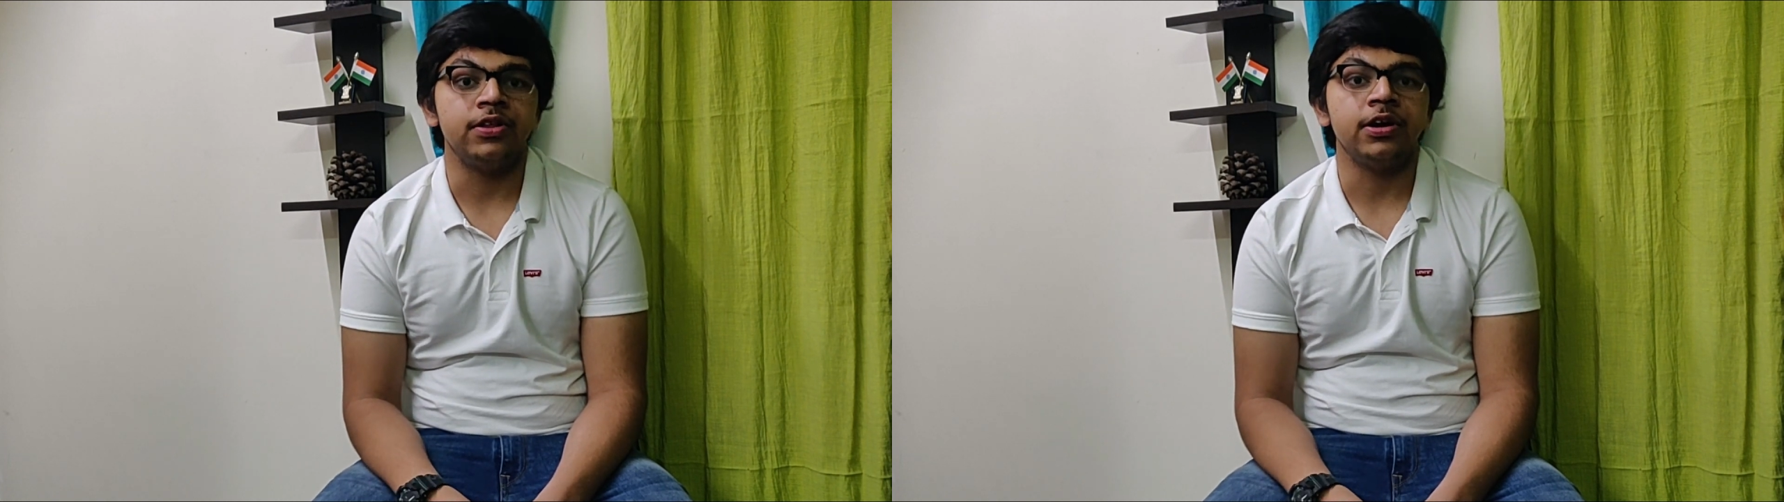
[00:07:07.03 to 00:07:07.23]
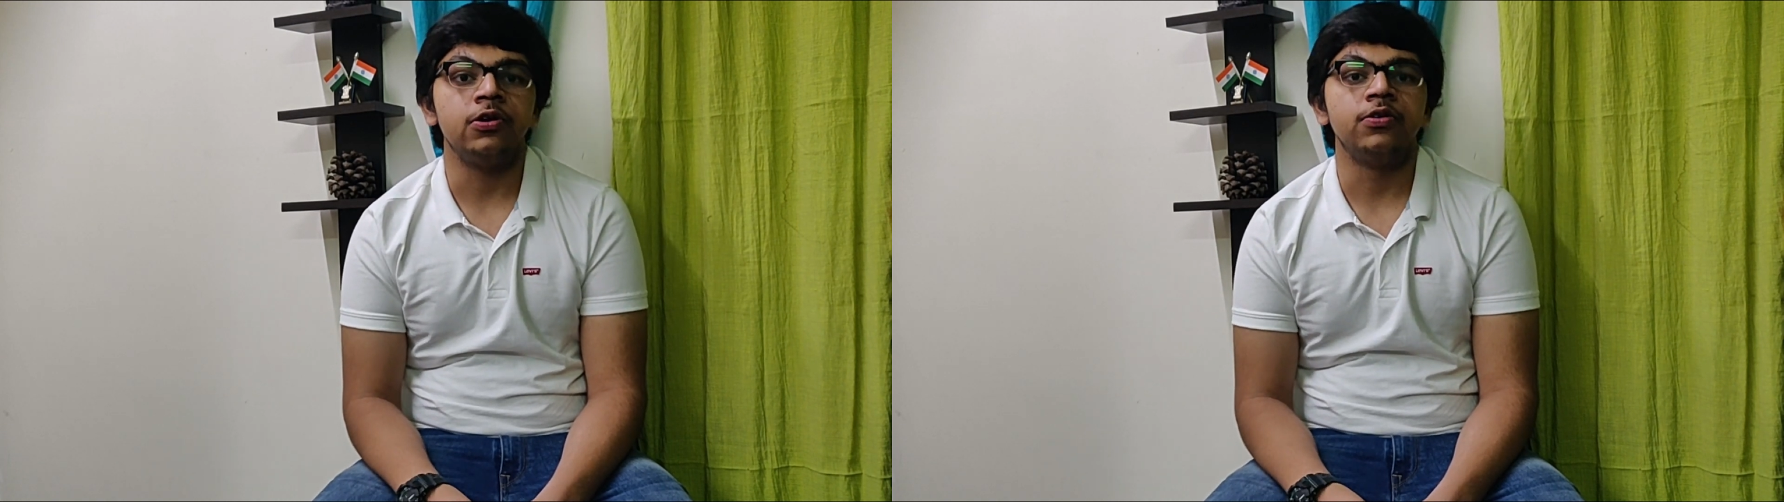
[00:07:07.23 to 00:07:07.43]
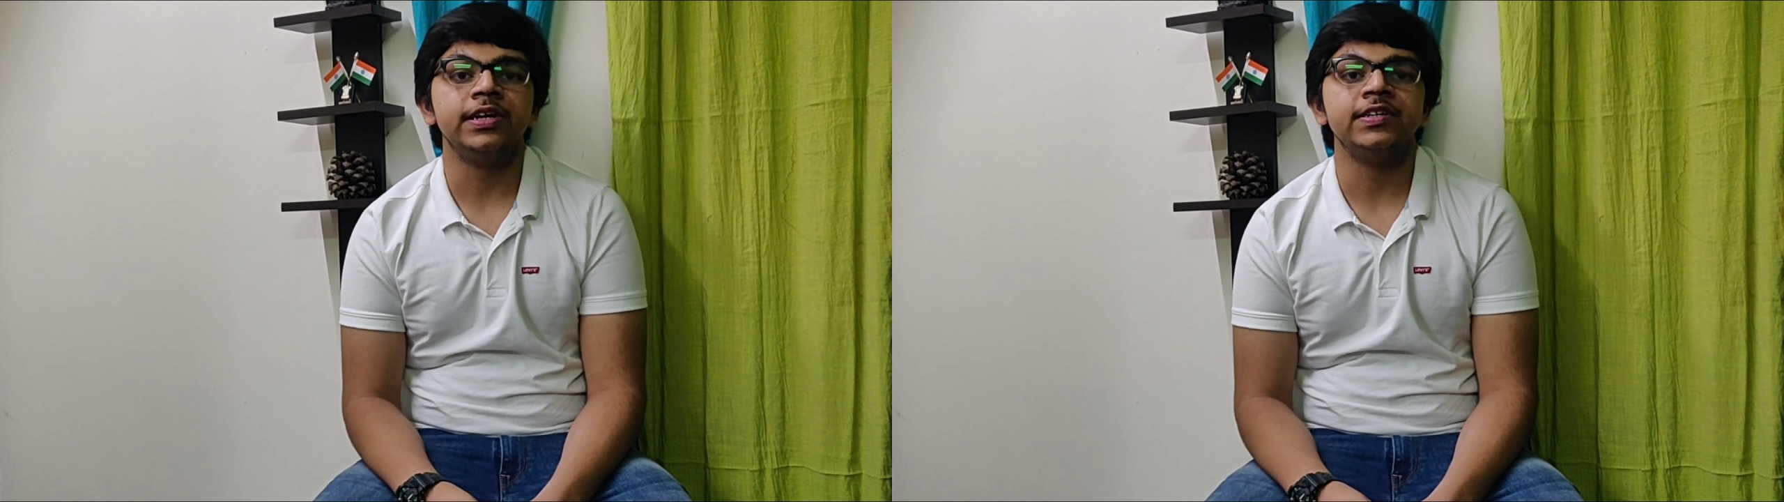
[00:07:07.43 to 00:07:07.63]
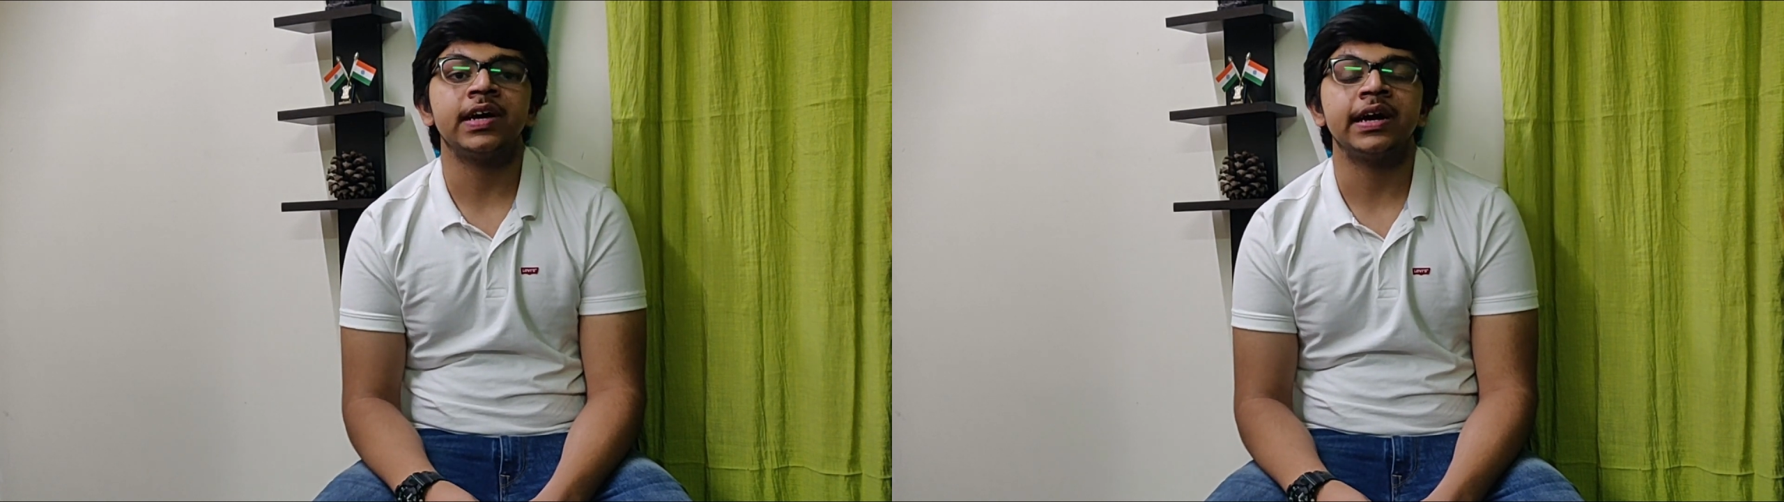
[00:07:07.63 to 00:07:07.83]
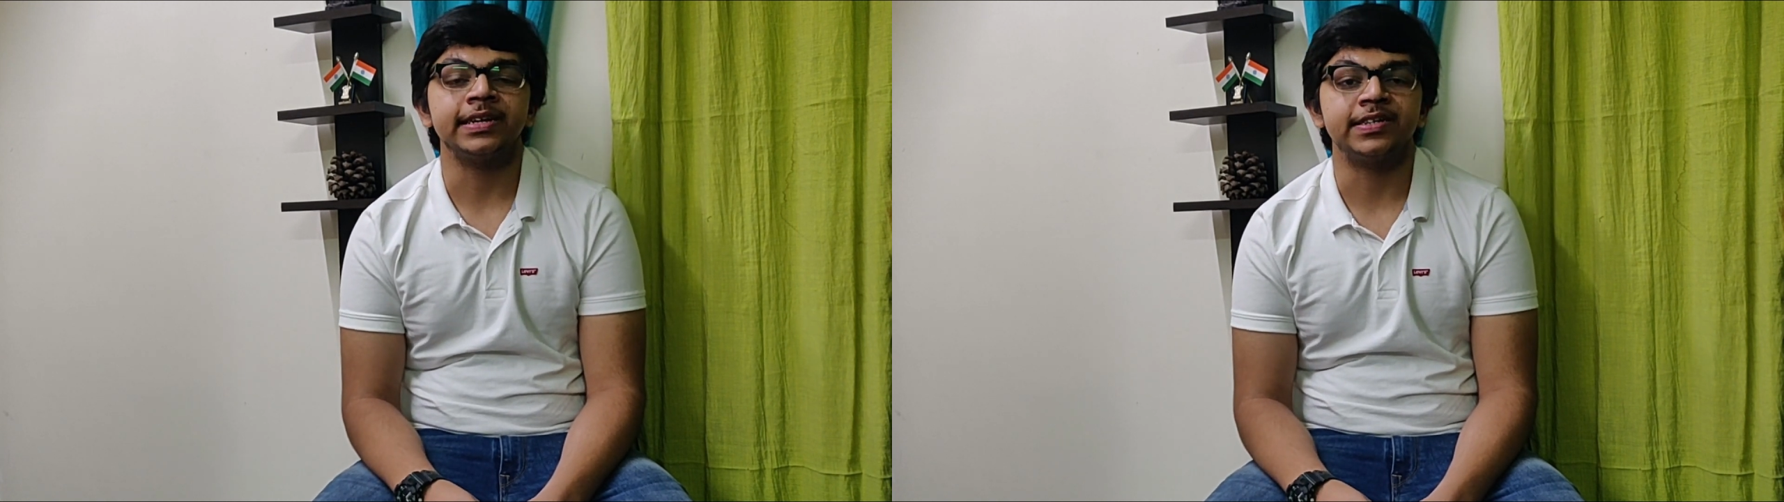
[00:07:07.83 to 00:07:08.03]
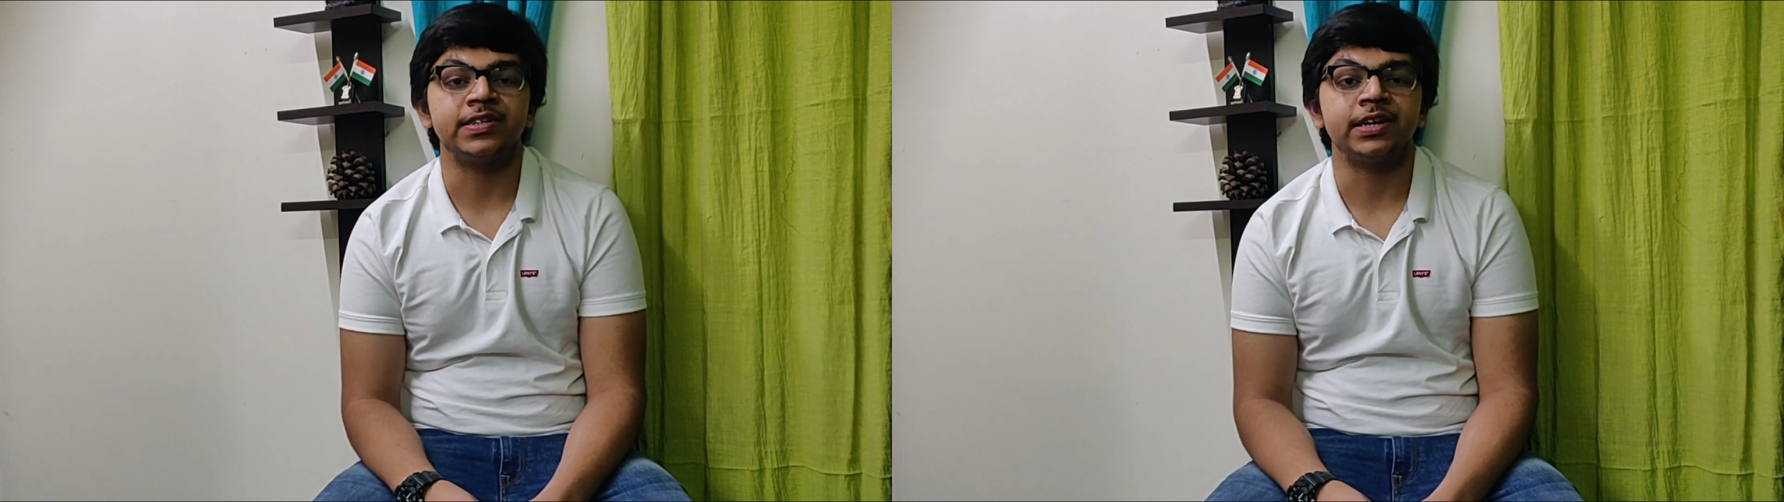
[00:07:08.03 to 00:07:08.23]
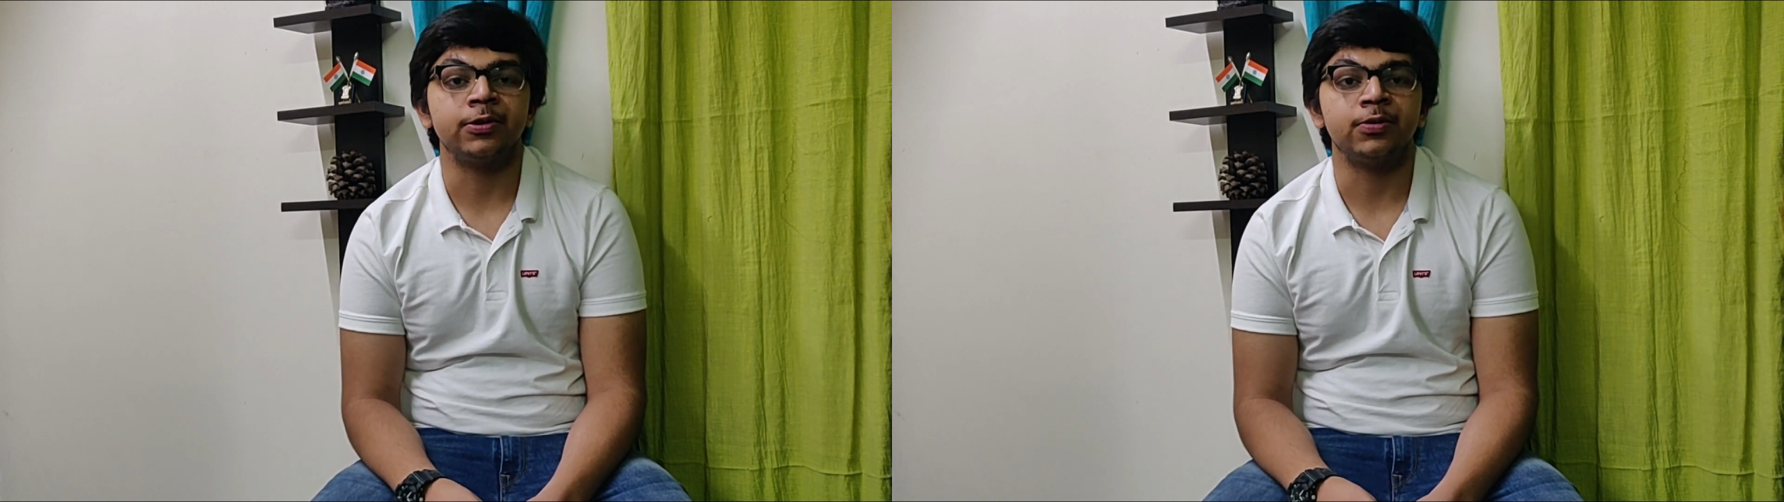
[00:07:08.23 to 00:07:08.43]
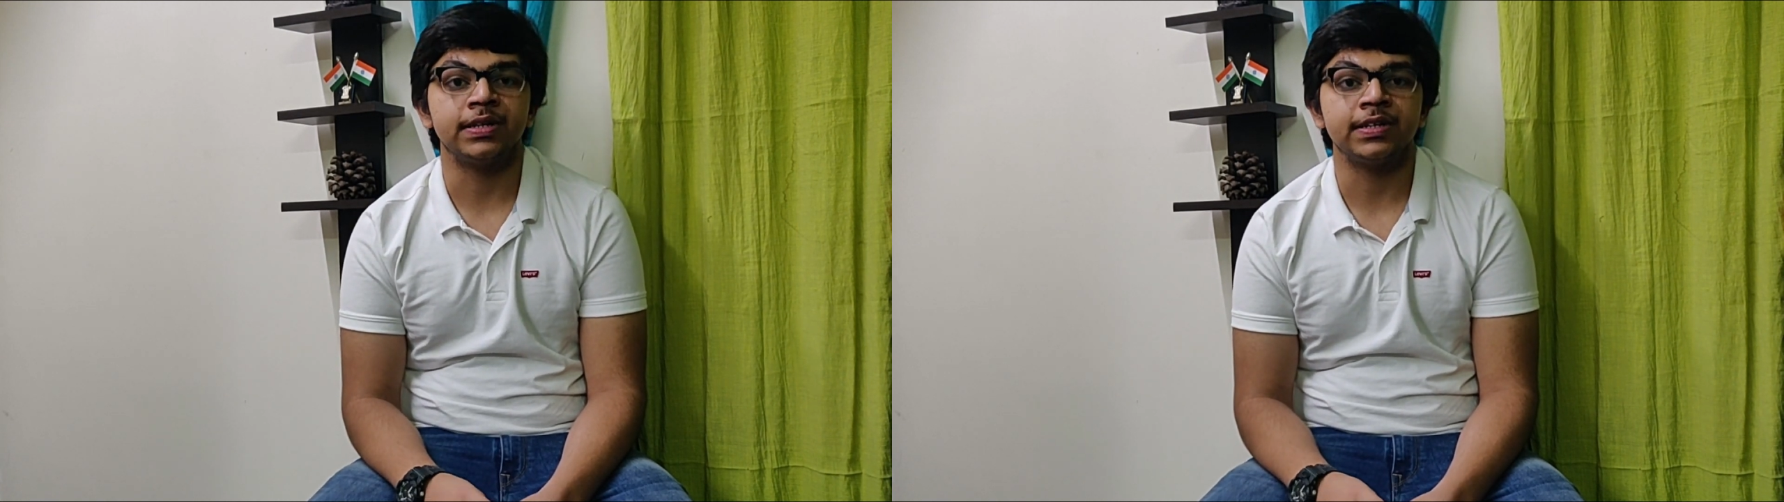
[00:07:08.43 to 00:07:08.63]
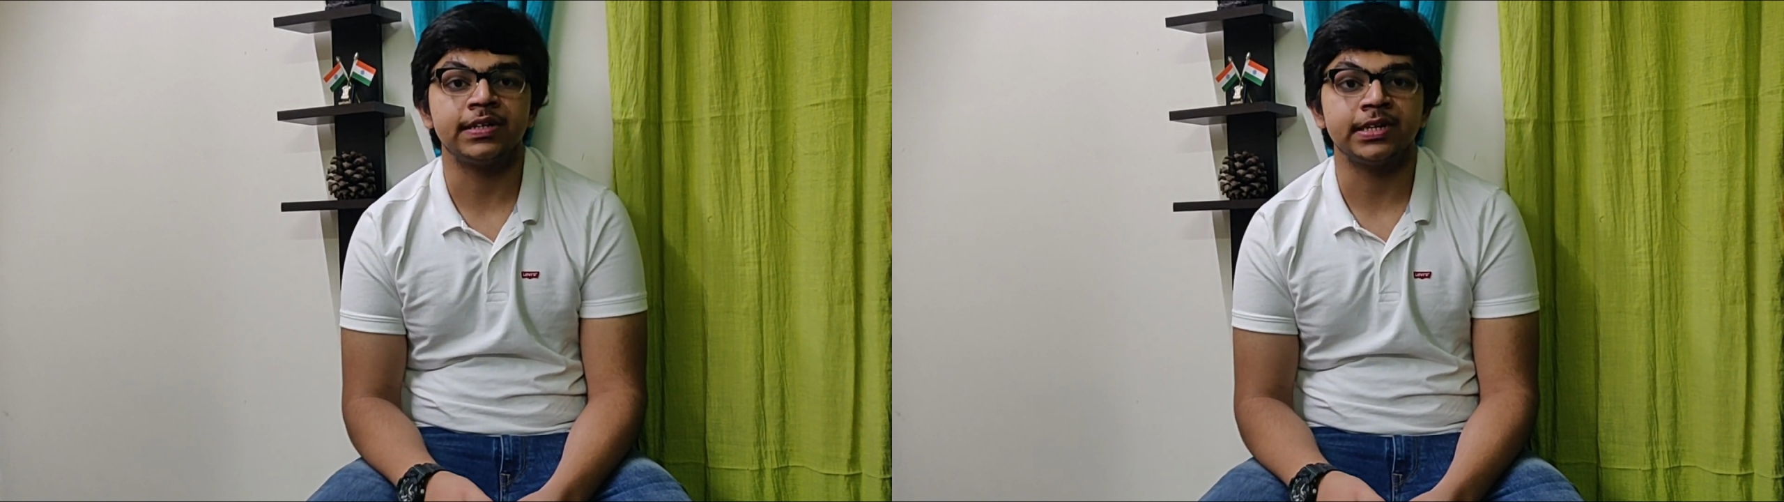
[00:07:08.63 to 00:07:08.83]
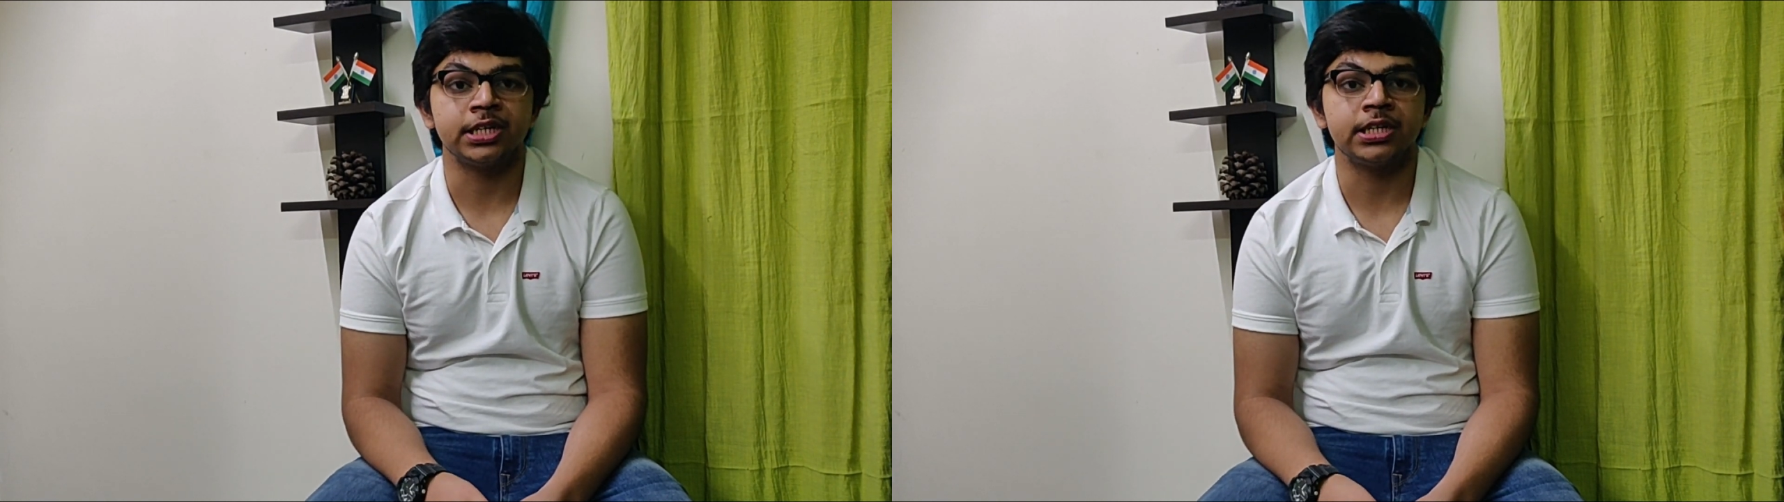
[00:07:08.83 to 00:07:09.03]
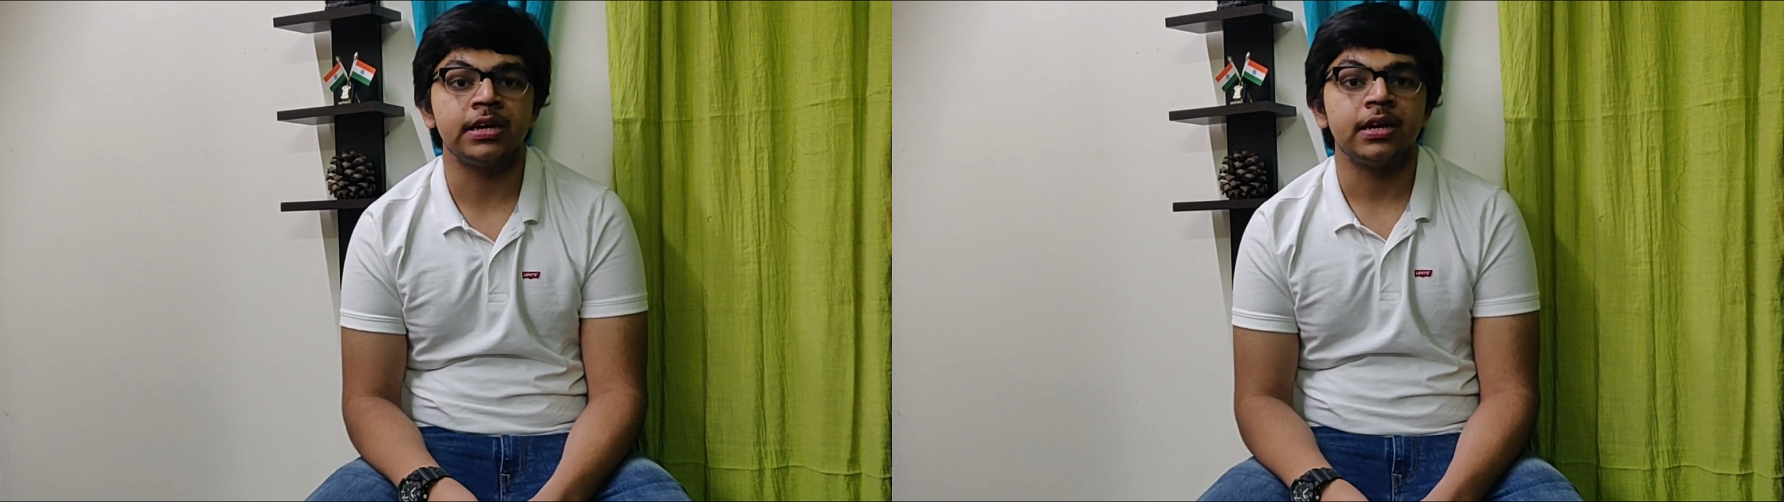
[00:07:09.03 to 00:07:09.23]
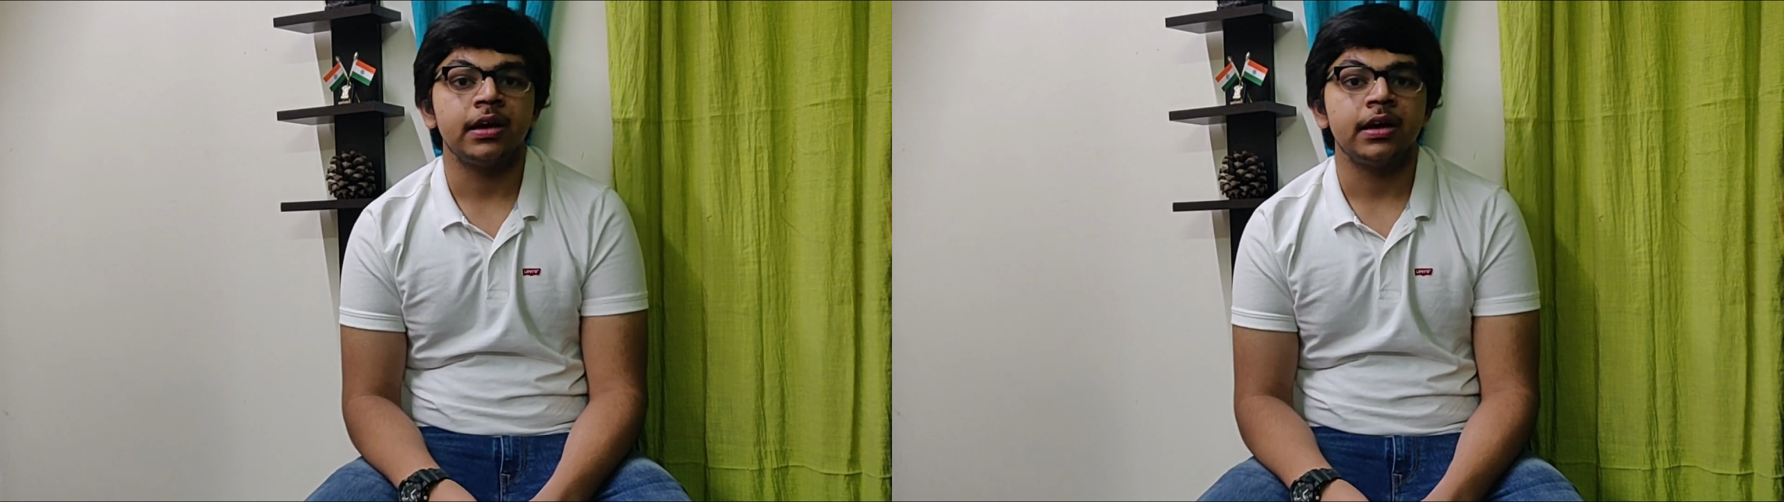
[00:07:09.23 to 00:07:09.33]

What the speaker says: the glorious heights it once touched,